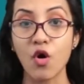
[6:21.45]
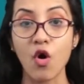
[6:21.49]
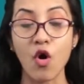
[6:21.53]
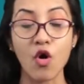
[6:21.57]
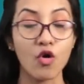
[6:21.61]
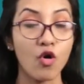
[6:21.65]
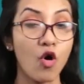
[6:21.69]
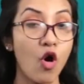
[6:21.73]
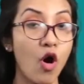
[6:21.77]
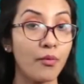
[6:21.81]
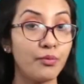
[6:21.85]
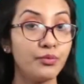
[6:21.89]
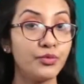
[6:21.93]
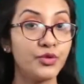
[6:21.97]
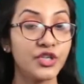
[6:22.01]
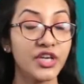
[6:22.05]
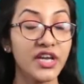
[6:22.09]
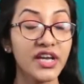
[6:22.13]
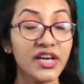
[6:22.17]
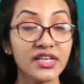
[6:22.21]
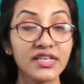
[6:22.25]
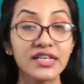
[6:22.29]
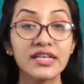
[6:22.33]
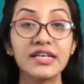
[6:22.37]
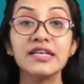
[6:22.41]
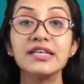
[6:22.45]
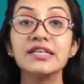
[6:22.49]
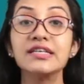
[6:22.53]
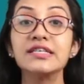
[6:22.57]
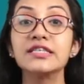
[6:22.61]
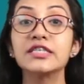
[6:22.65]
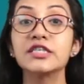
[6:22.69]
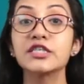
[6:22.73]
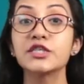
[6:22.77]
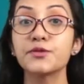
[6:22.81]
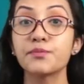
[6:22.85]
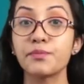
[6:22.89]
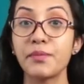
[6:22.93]
or object
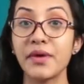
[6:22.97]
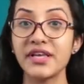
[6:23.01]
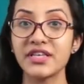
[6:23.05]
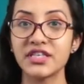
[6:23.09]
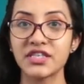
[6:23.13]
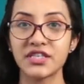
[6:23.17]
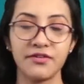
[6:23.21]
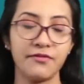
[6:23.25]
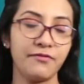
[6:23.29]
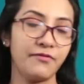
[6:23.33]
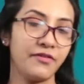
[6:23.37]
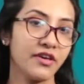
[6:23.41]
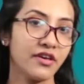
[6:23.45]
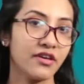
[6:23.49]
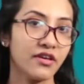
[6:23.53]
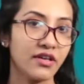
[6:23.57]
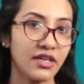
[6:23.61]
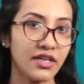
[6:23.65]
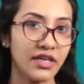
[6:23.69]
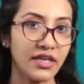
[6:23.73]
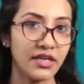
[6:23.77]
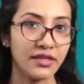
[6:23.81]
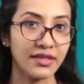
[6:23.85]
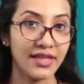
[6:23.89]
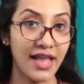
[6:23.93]
specifically.